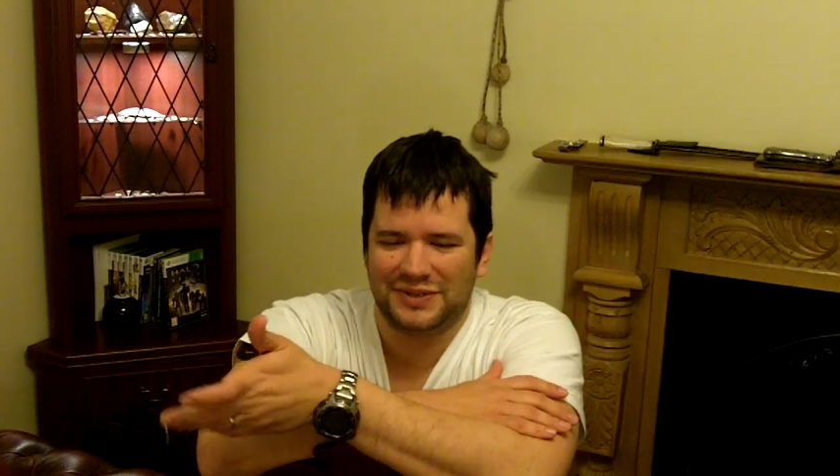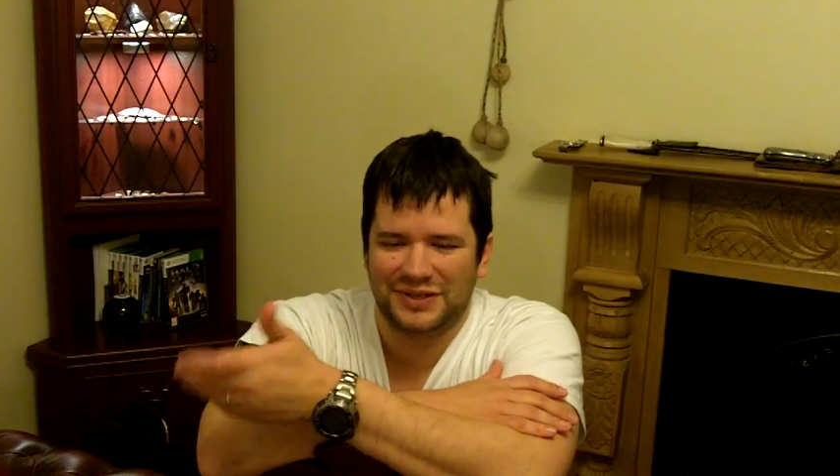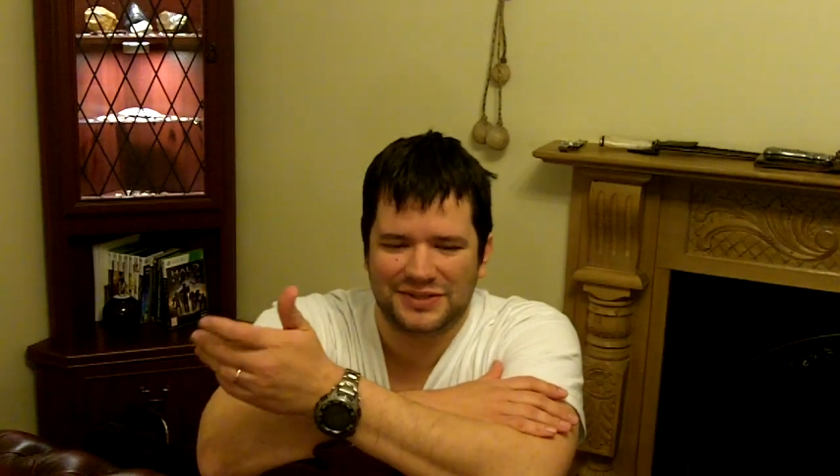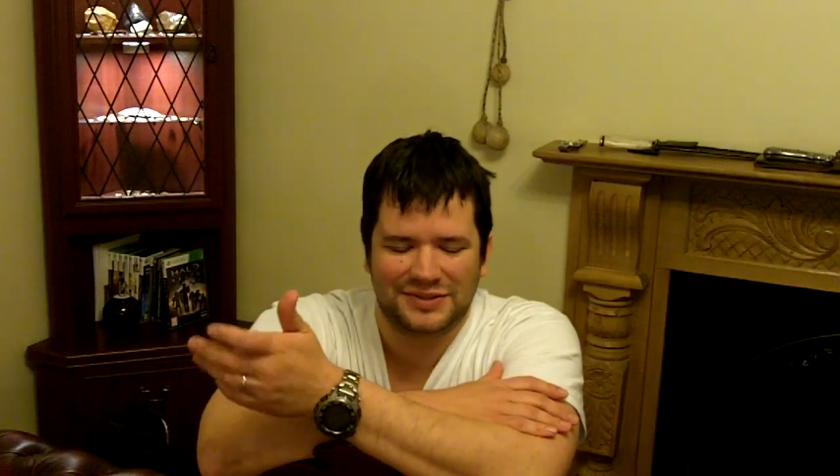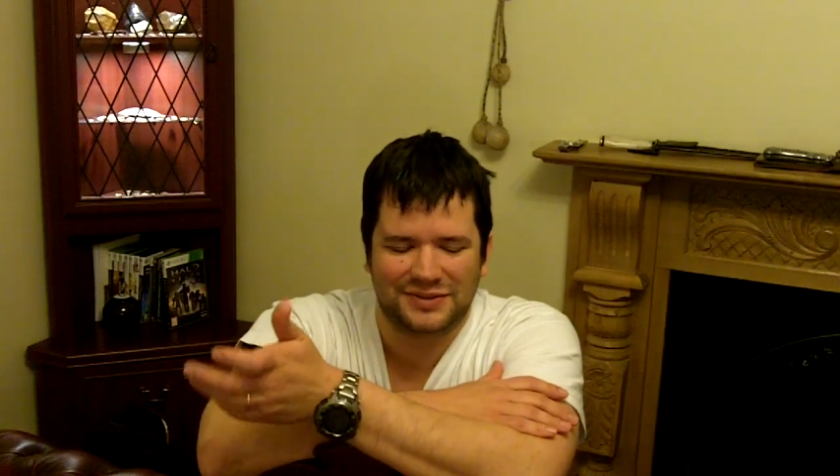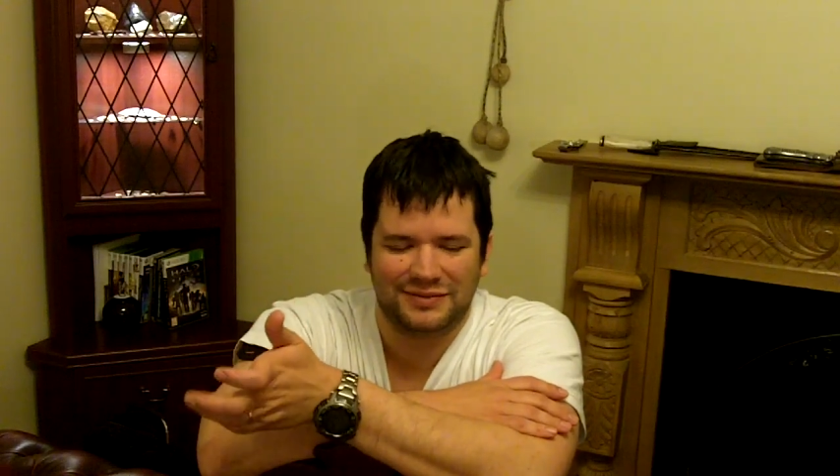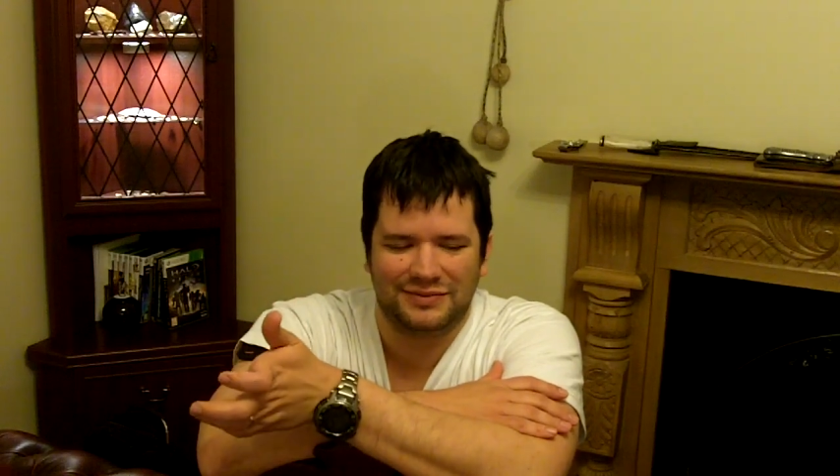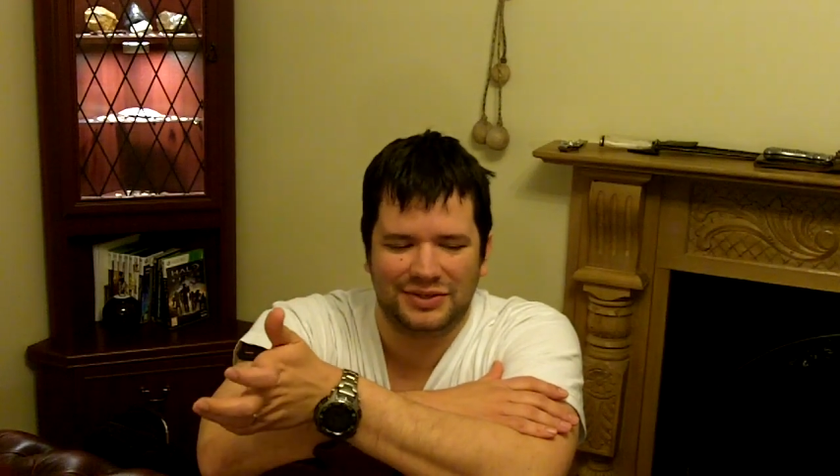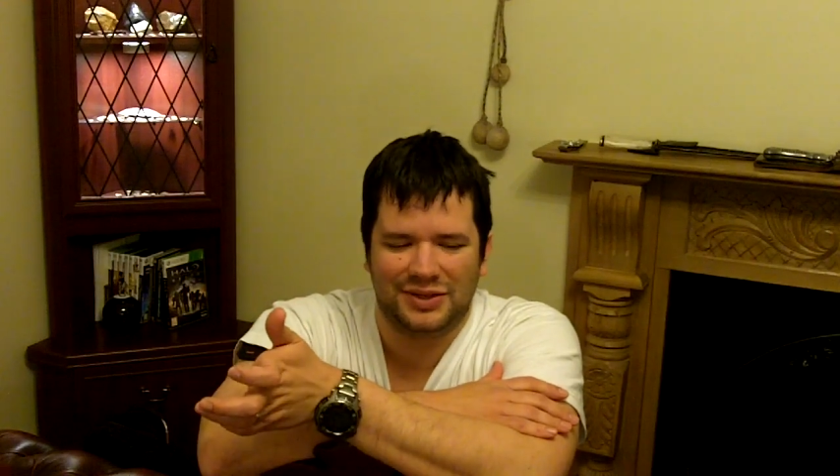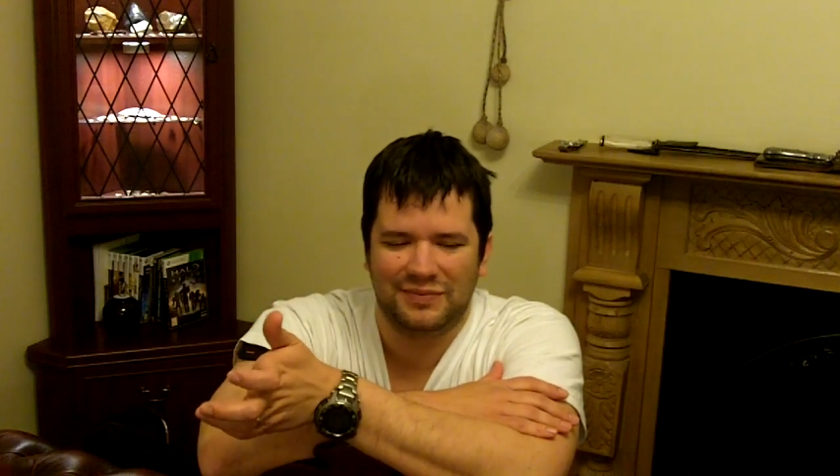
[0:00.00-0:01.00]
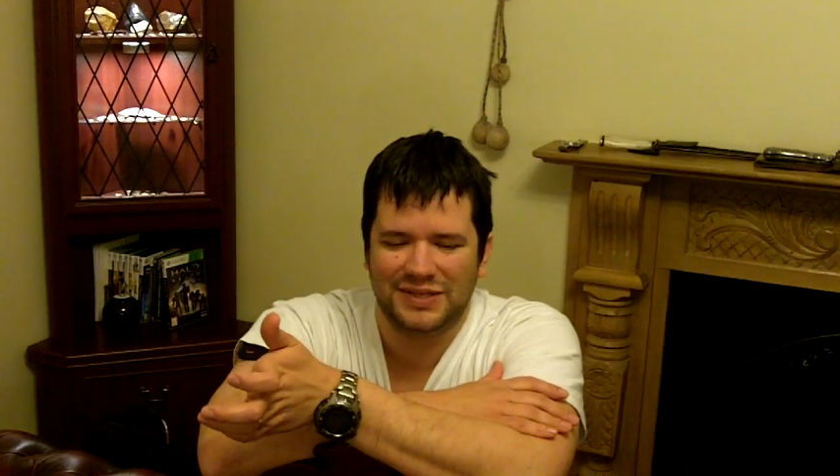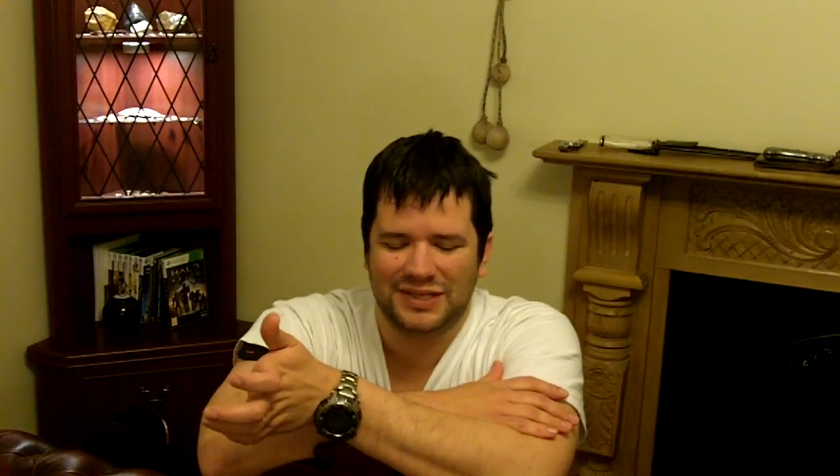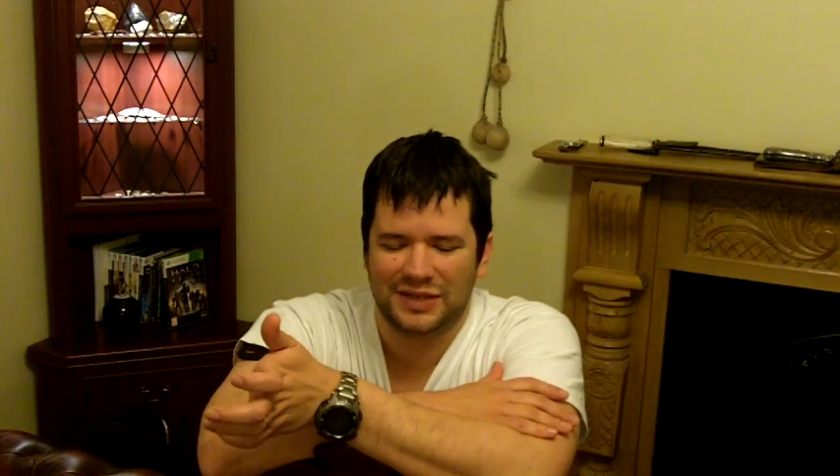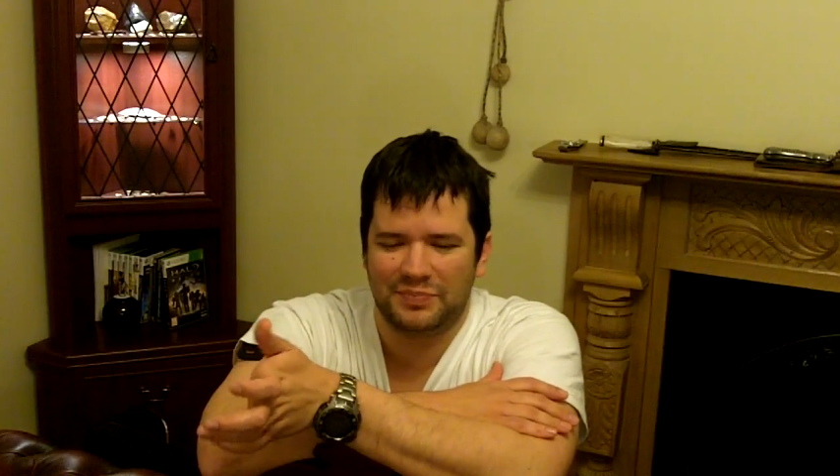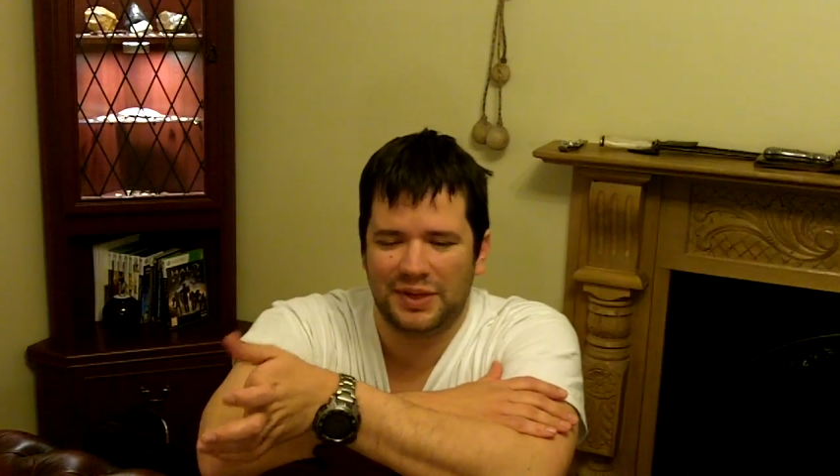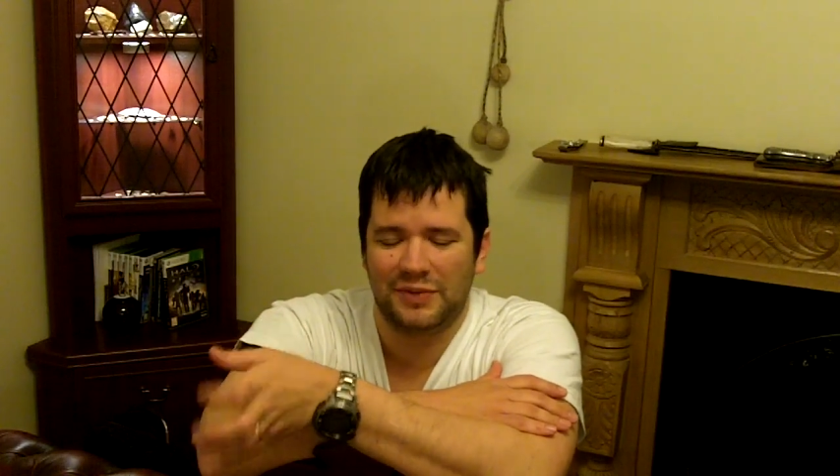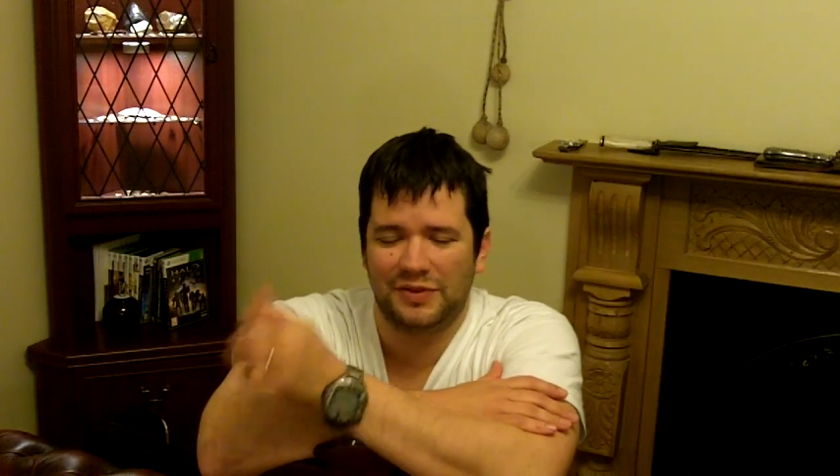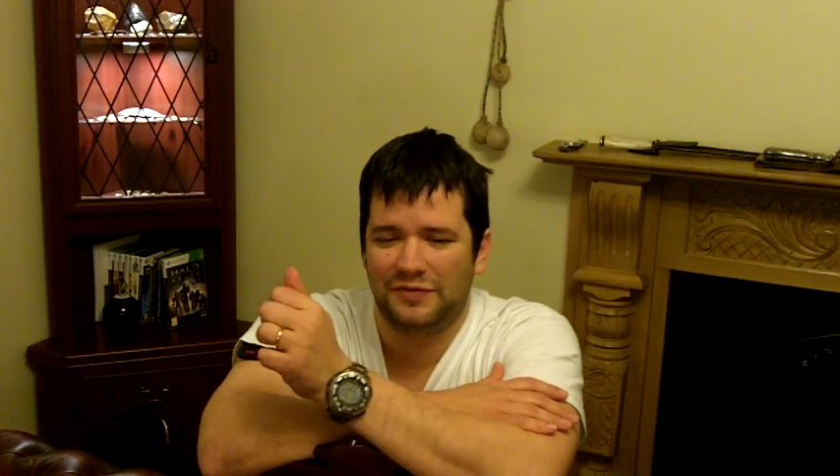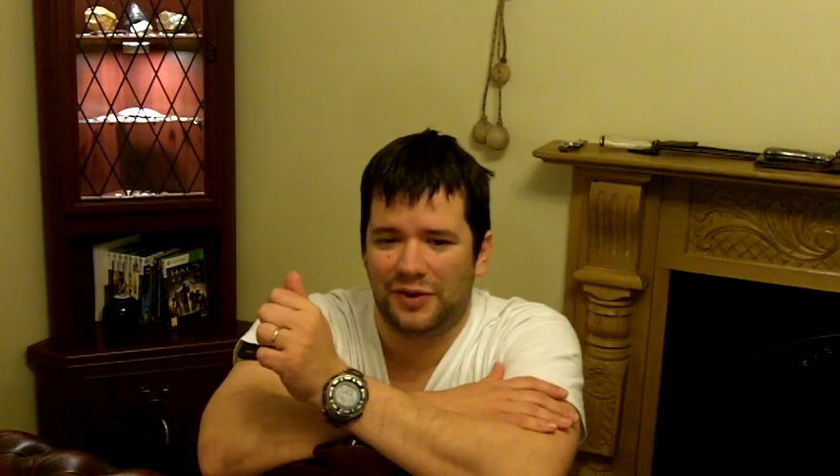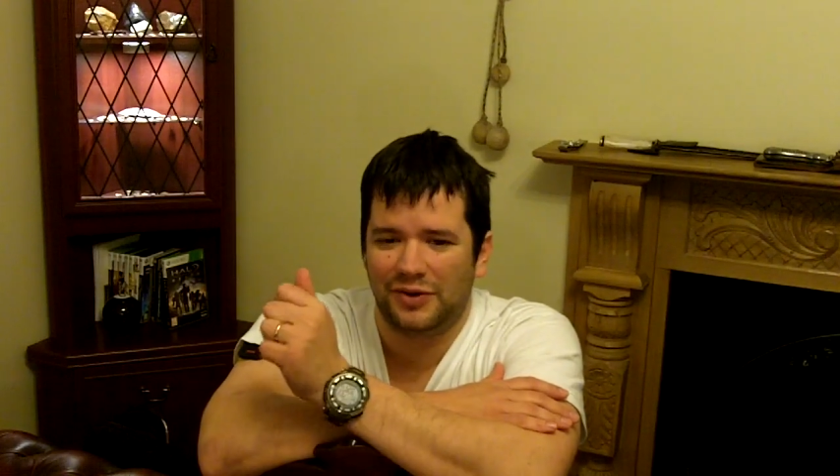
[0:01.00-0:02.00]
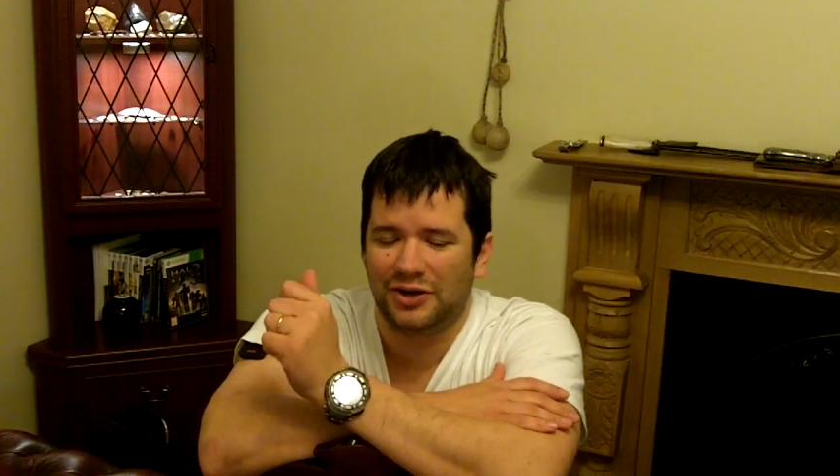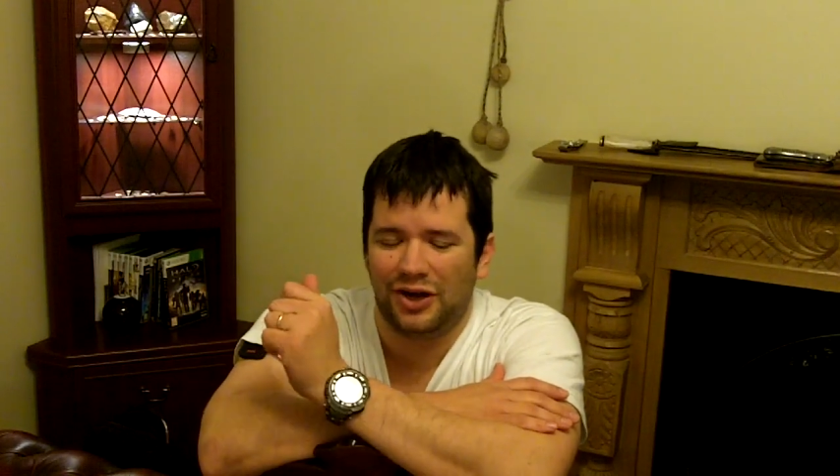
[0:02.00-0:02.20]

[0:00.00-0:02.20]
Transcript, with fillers: because you can basically pick up the phone,